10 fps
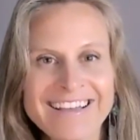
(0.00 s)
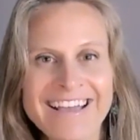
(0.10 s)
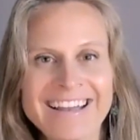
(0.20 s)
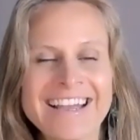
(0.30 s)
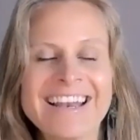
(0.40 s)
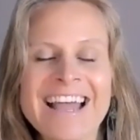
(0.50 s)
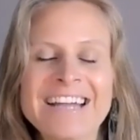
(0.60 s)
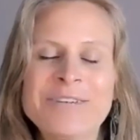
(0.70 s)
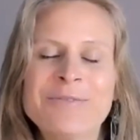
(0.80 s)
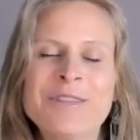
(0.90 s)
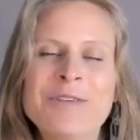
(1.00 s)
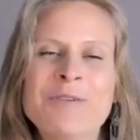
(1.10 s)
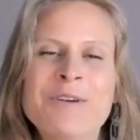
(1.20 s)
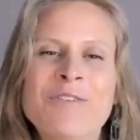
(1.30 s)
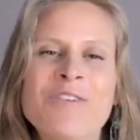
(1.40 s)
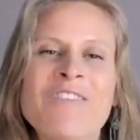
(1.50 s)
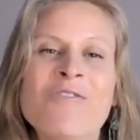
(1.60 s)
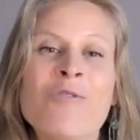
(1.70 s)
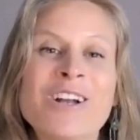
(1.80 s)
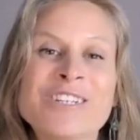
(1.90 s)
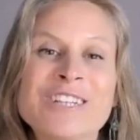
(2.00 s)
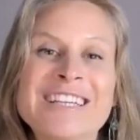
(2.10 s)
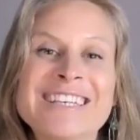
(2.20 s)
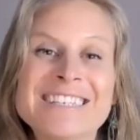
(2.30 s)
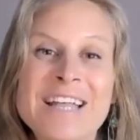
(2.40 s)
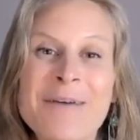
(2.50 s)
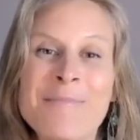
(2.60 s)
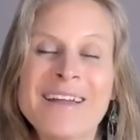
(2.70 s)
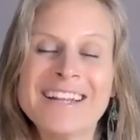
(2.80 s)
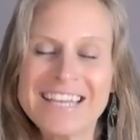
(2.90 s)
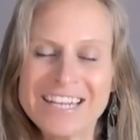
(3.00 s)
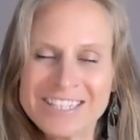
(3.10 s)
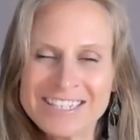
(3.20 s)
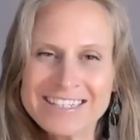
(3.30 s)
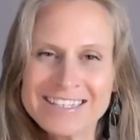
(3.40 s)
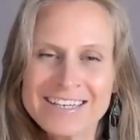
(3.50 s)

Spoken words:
and connecting with you if you have watched this meditation.